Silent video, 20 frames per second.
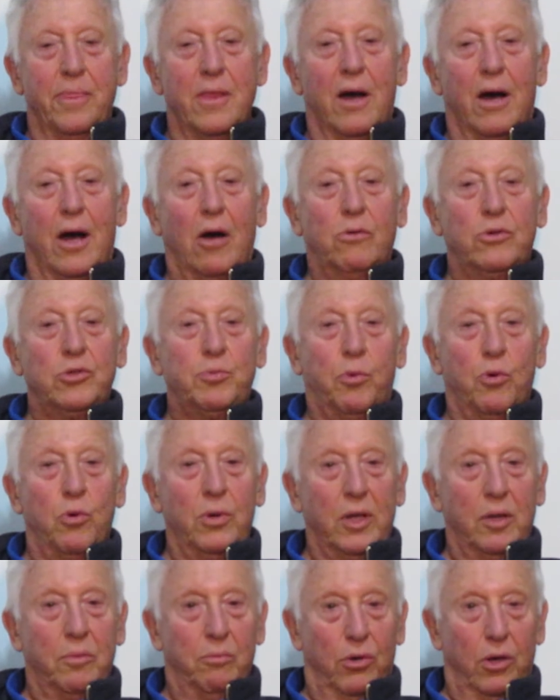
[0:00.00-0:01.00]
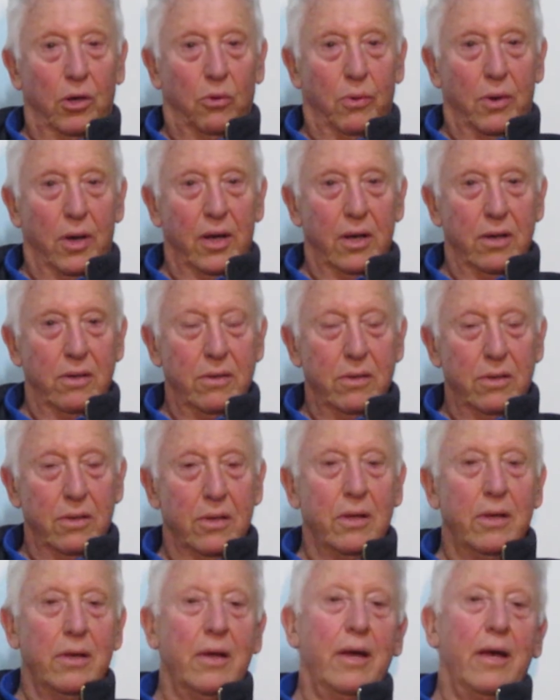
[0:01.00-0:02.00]
I was born in Bulawayo,
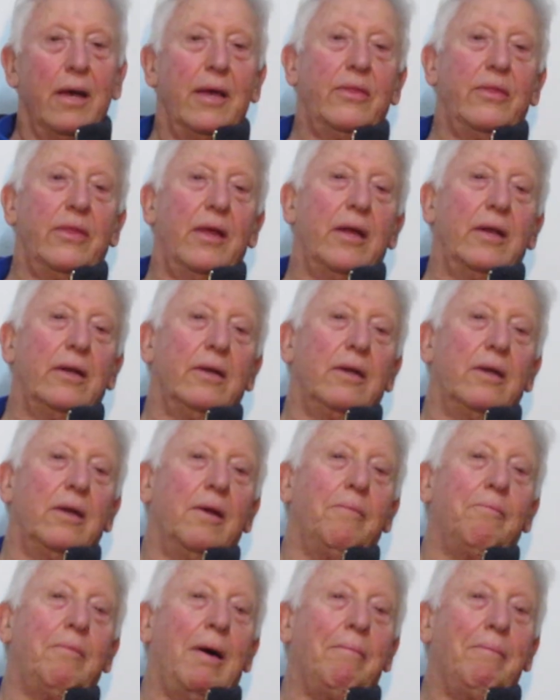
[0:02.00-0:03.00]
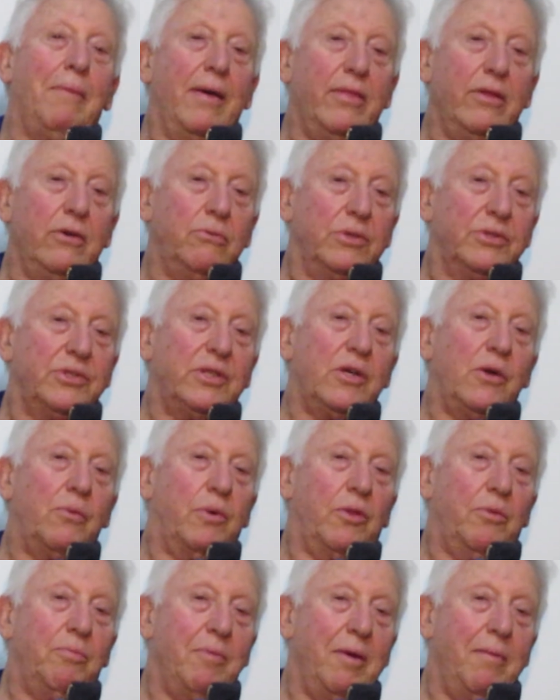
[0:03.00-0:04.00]
and then my mother was there
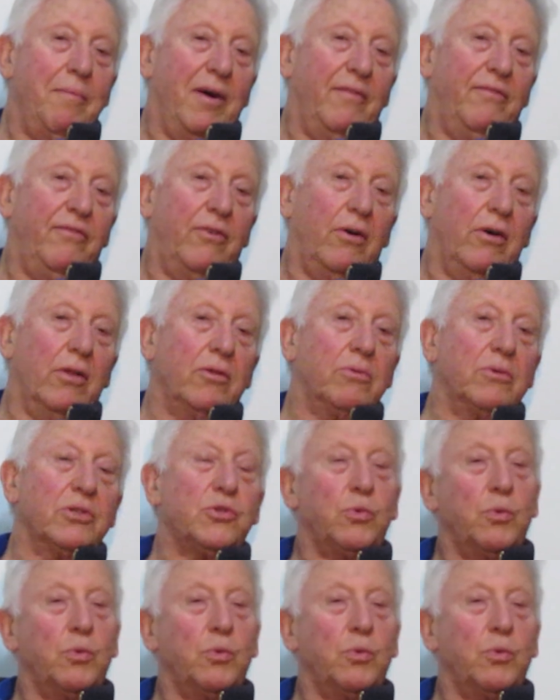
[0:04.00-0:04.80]
with me, my father was